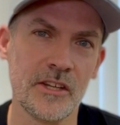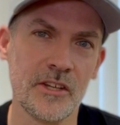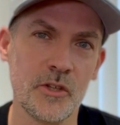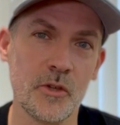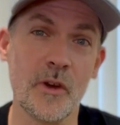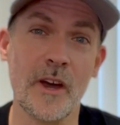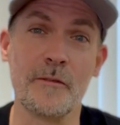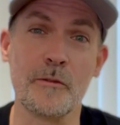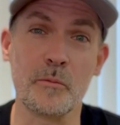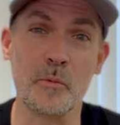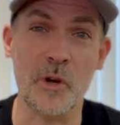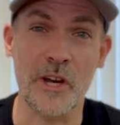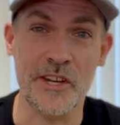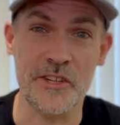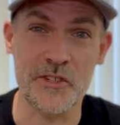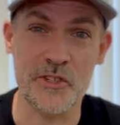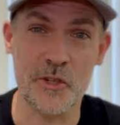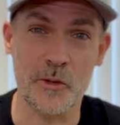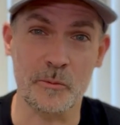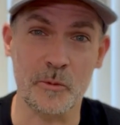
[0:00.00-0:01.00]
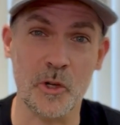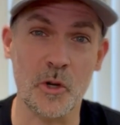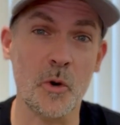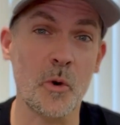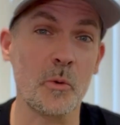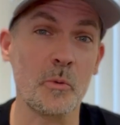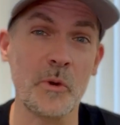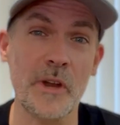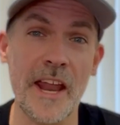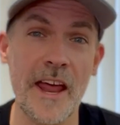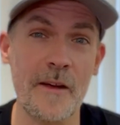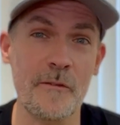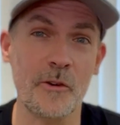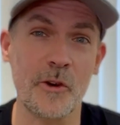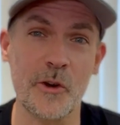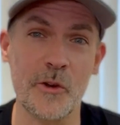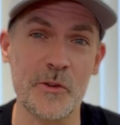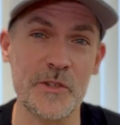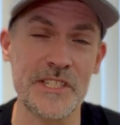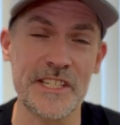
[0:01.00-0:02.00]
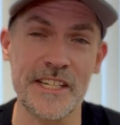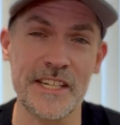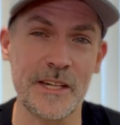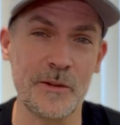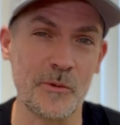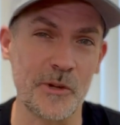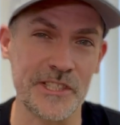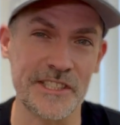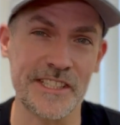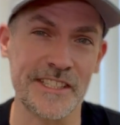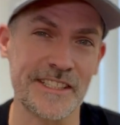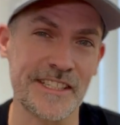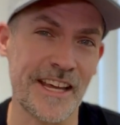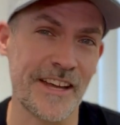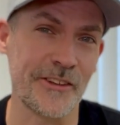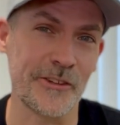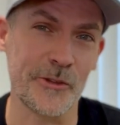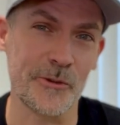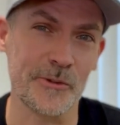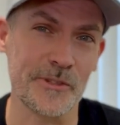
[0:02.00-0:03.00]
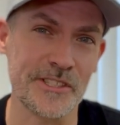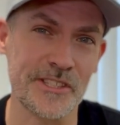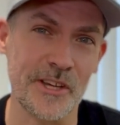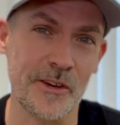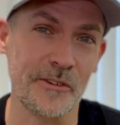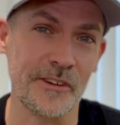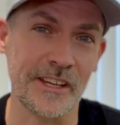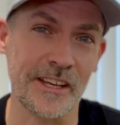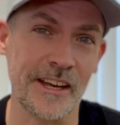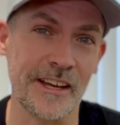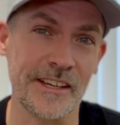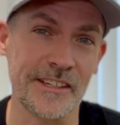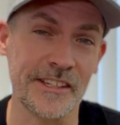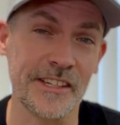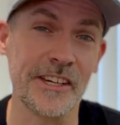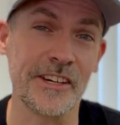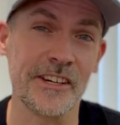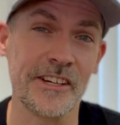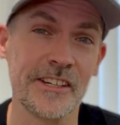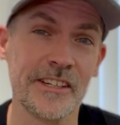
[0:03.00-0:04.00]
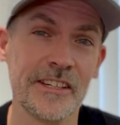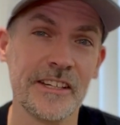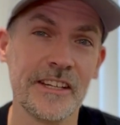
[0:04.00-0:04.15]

you have a brain tumor or whatever OCD wants to tell you is going on here,